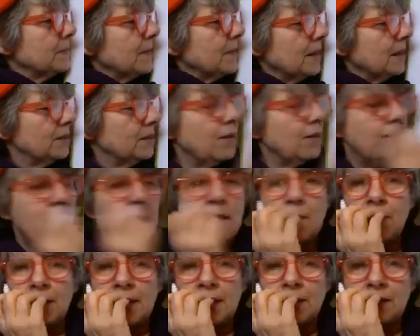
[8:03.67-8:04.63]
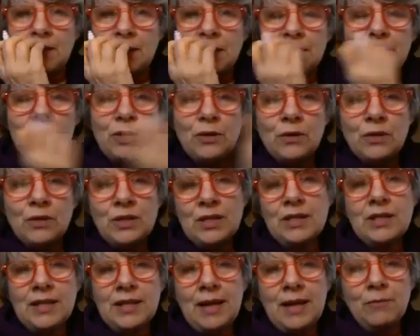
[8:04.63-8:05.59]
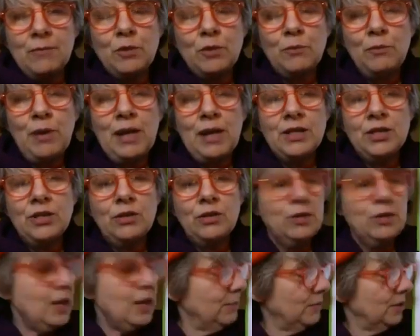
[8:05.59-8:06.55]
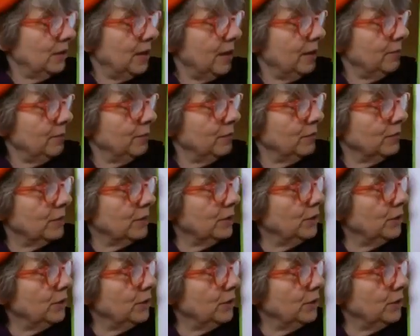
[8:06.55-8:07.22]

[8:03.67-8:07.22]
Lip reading: So that way you can use this game to practice your times tables,